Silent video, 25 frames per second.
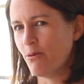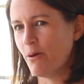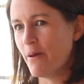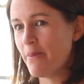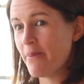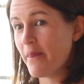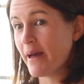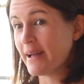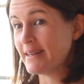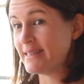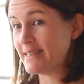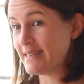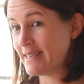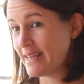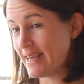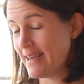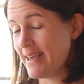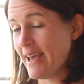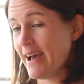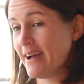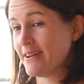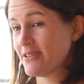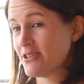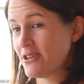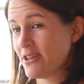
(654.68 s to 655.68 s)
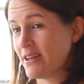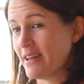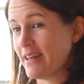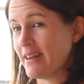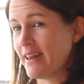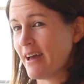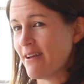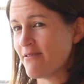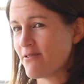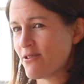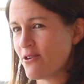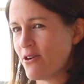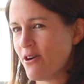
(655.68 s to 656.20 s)
when they see actually
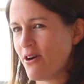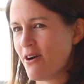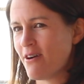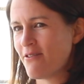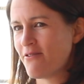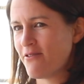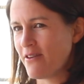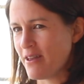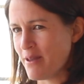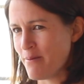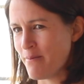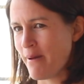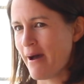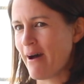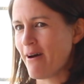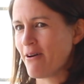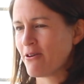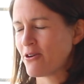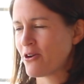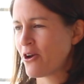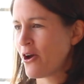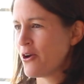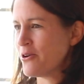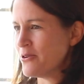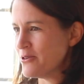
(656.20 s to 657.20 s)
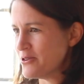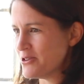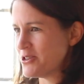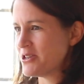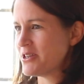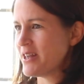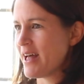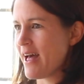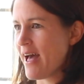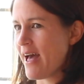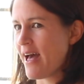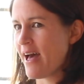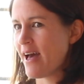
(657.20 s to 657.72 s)
they've got a female
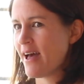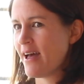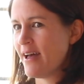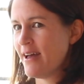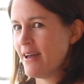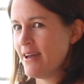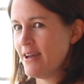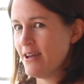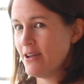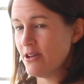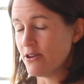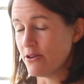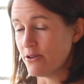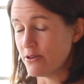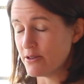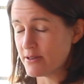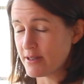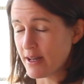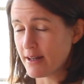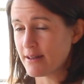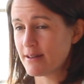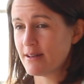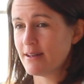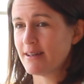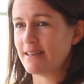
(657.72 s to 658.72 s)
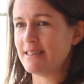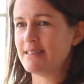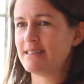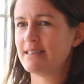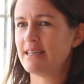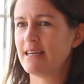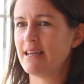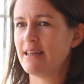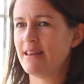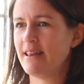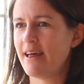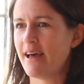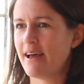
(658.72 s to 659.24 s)
coach there, you suddenly
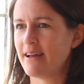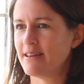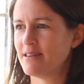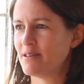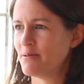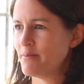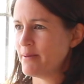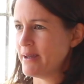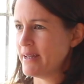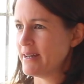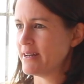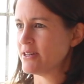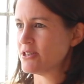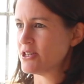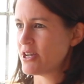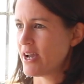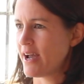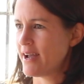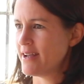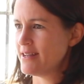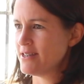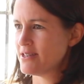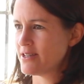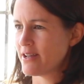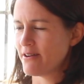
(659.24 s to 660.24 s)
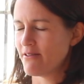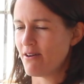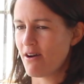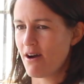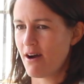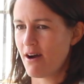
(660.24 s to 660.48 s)
see their demeanour change, their